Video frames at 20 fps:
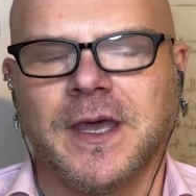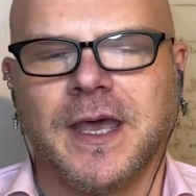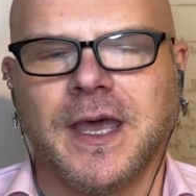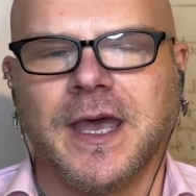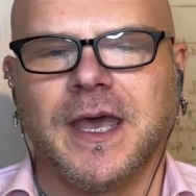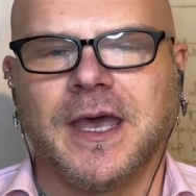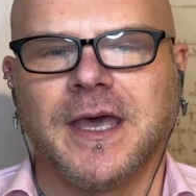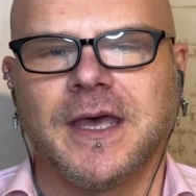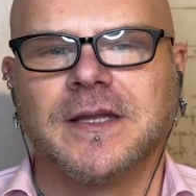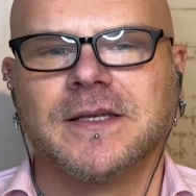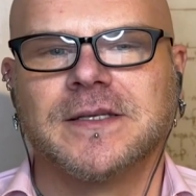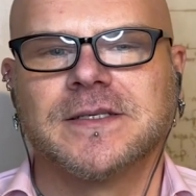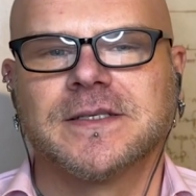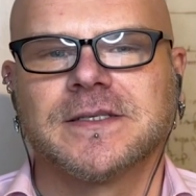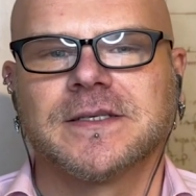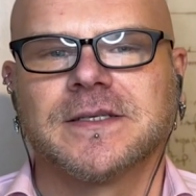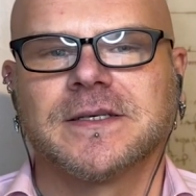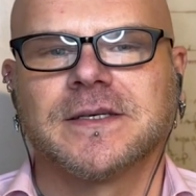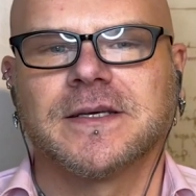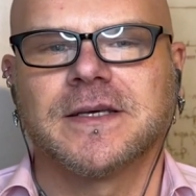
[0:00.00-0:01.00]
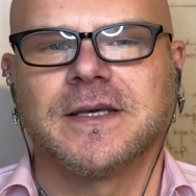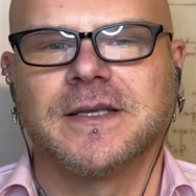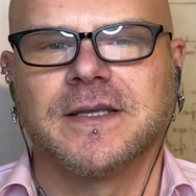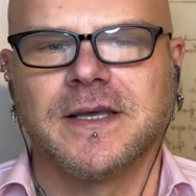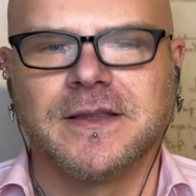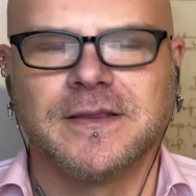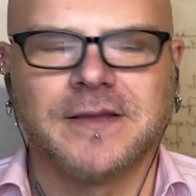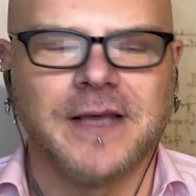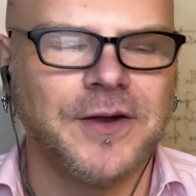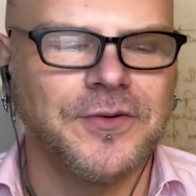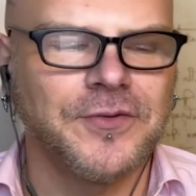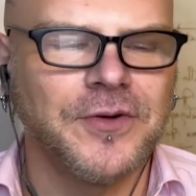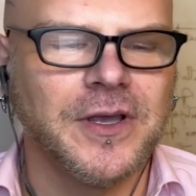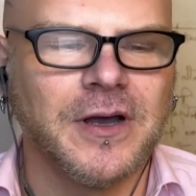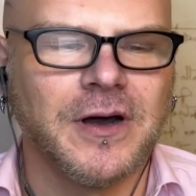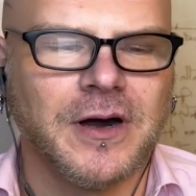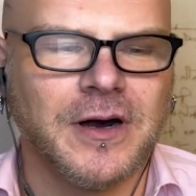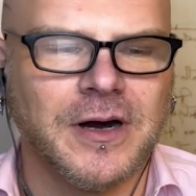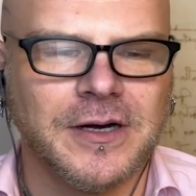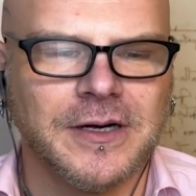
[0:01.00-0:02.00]
And in that
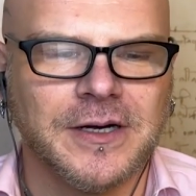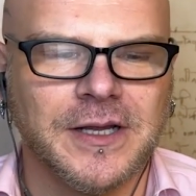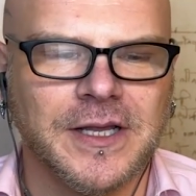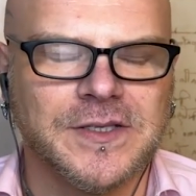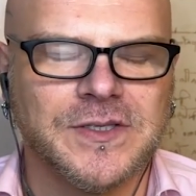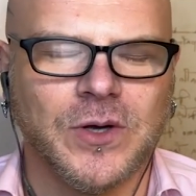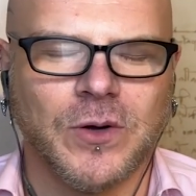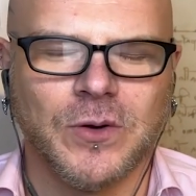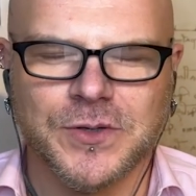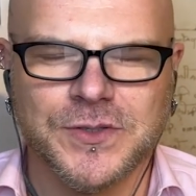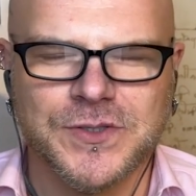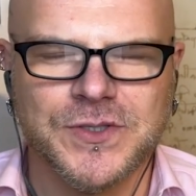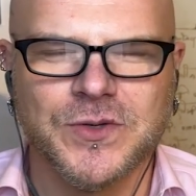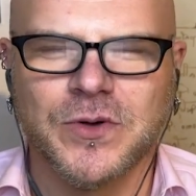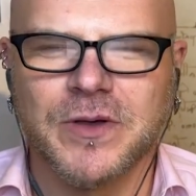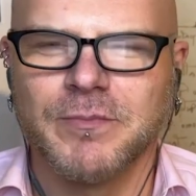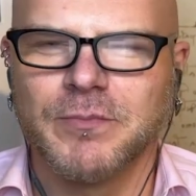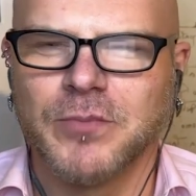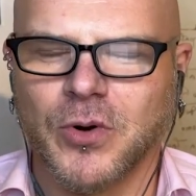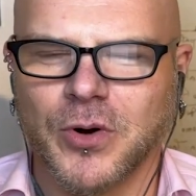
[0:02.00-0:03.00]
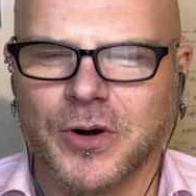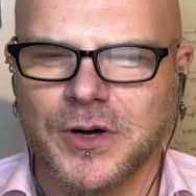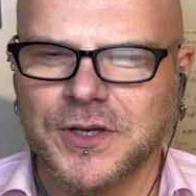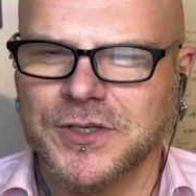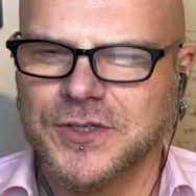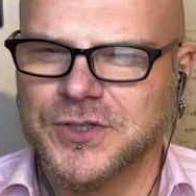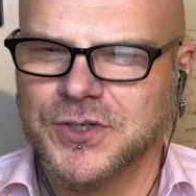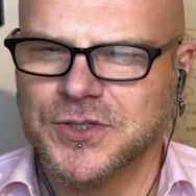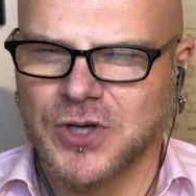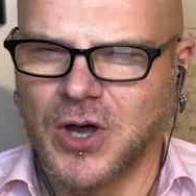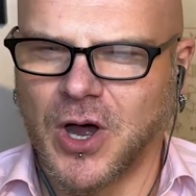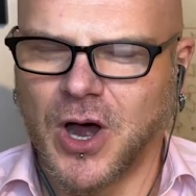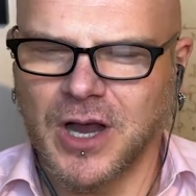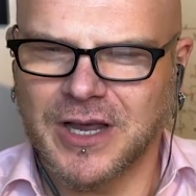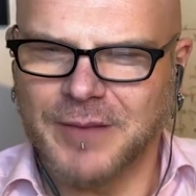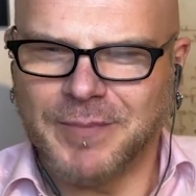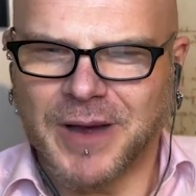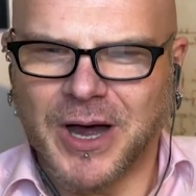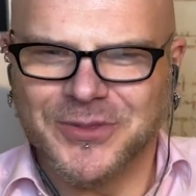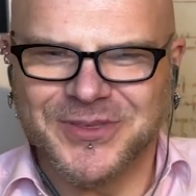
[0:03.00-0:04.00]
regard, it's also important to
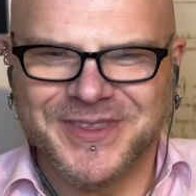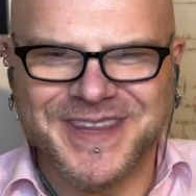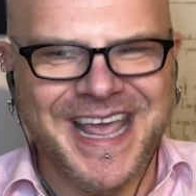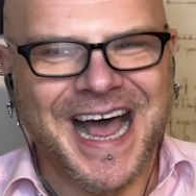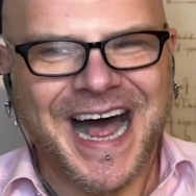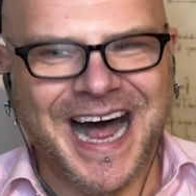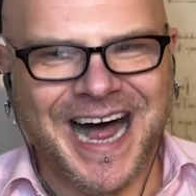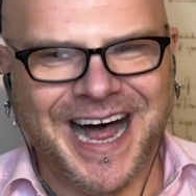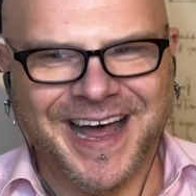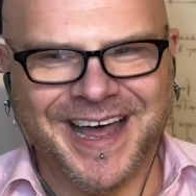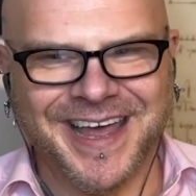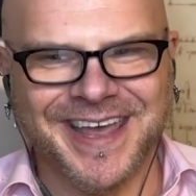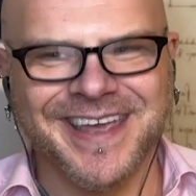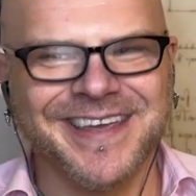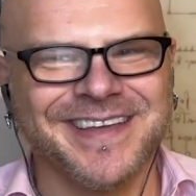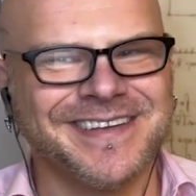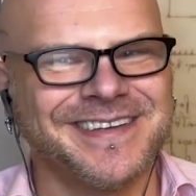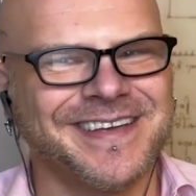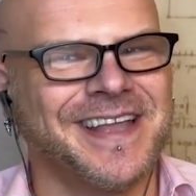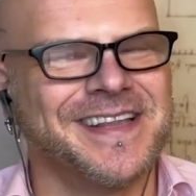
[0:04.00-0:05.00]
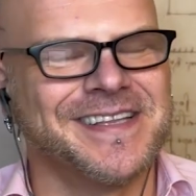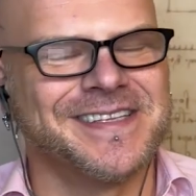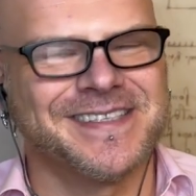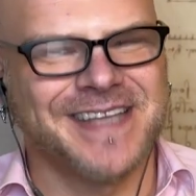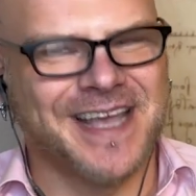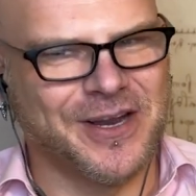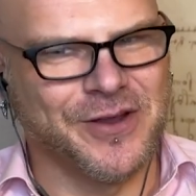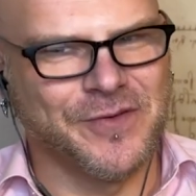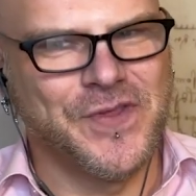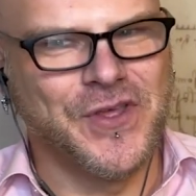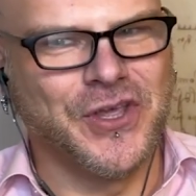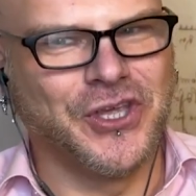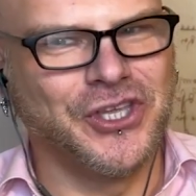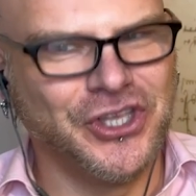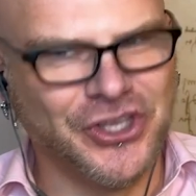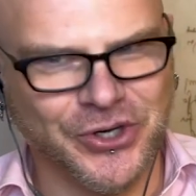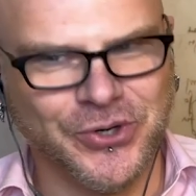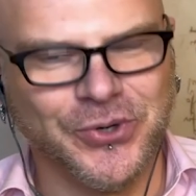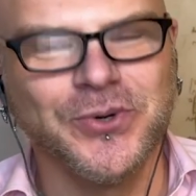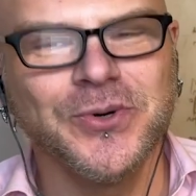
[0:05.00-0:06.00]
talk about the I instead of the
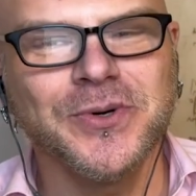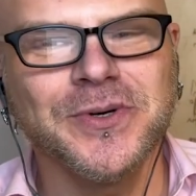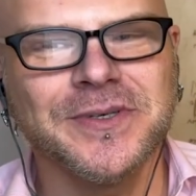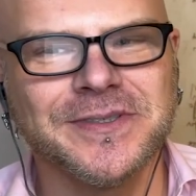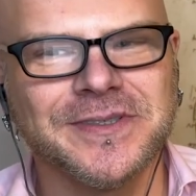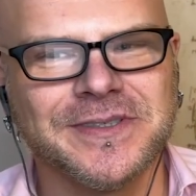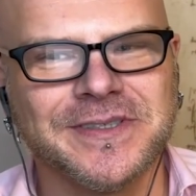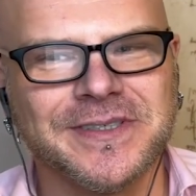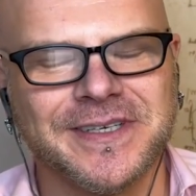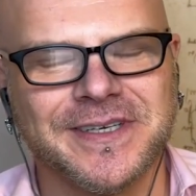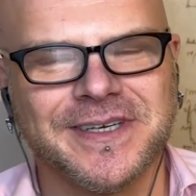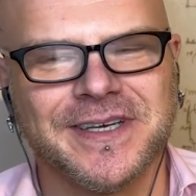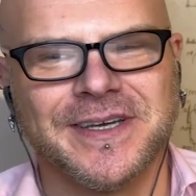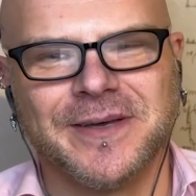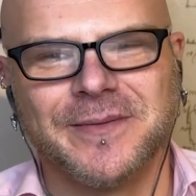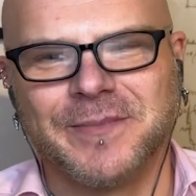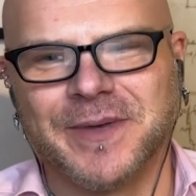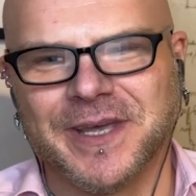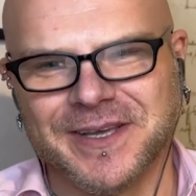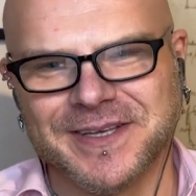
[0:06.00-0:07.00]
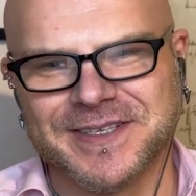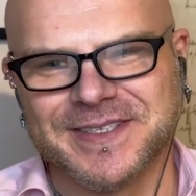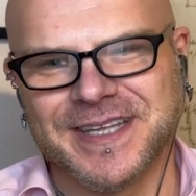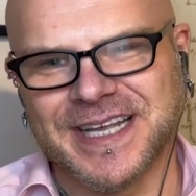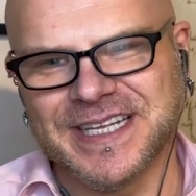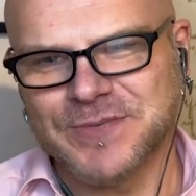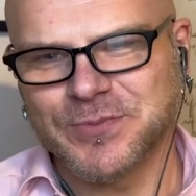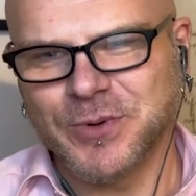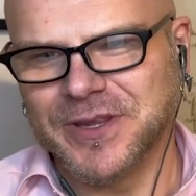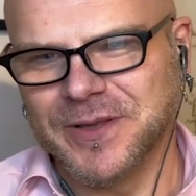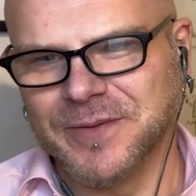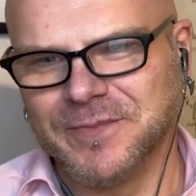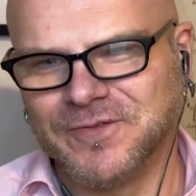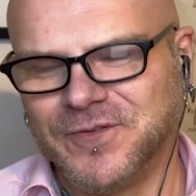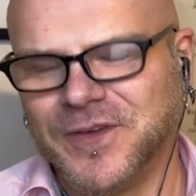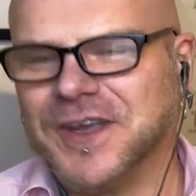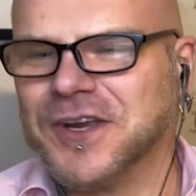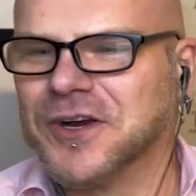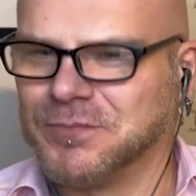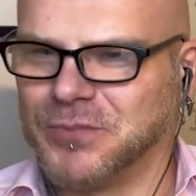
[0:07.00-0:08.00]
you, because that's where the
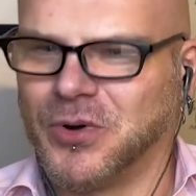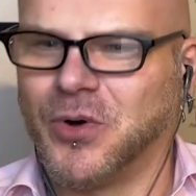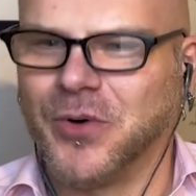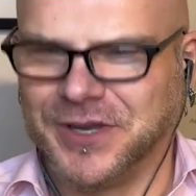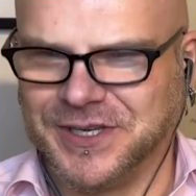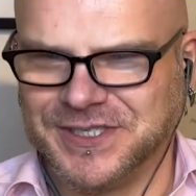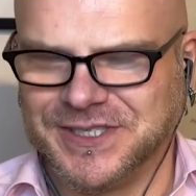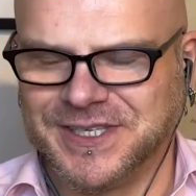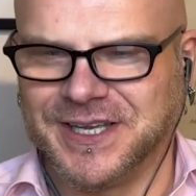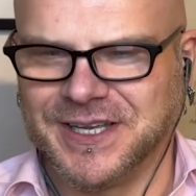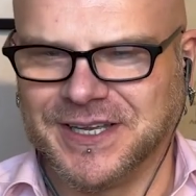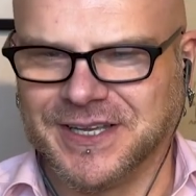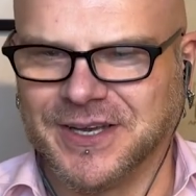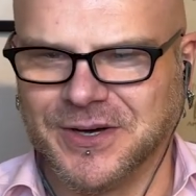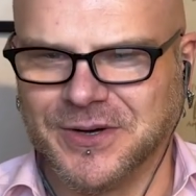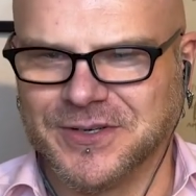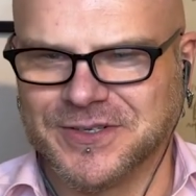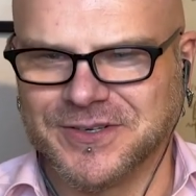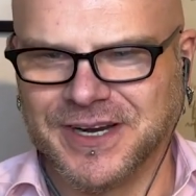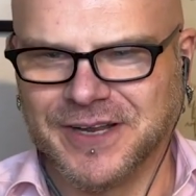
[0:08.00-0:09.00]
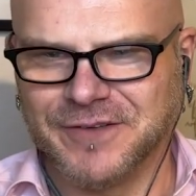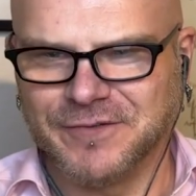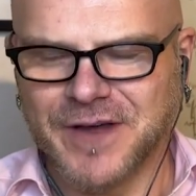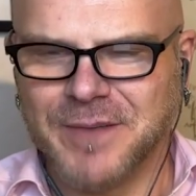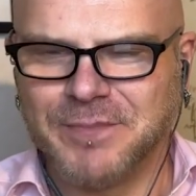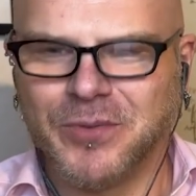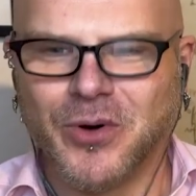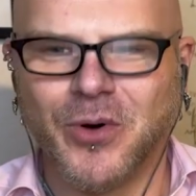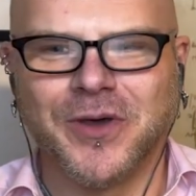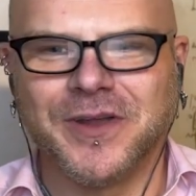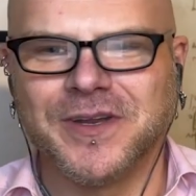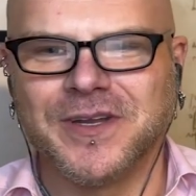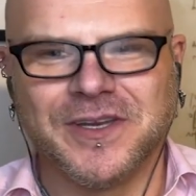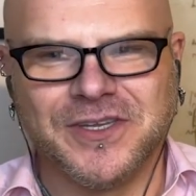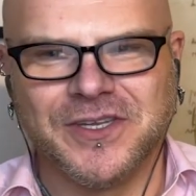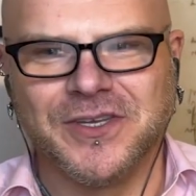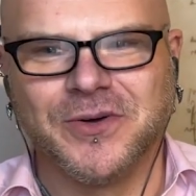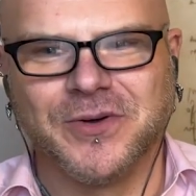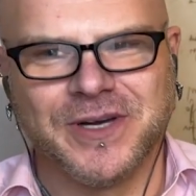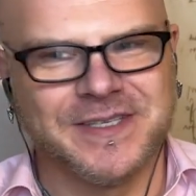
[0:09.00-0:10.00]
finger pointing goes, right? If I point at
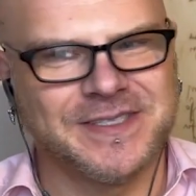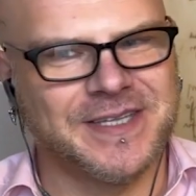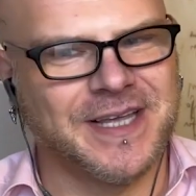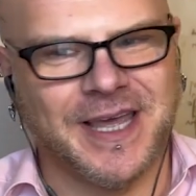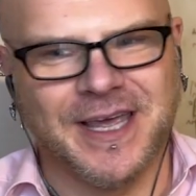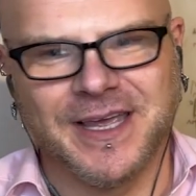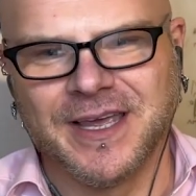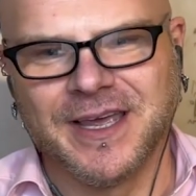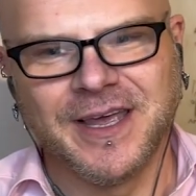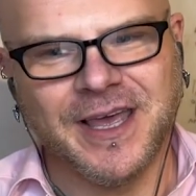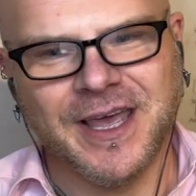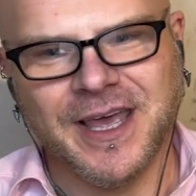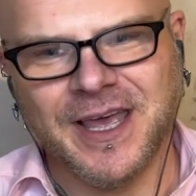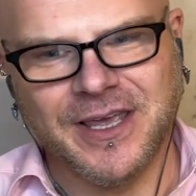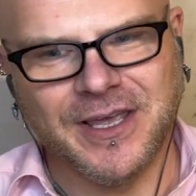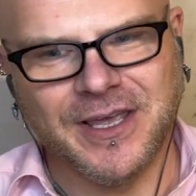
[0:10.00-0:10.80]
you and I say, hey,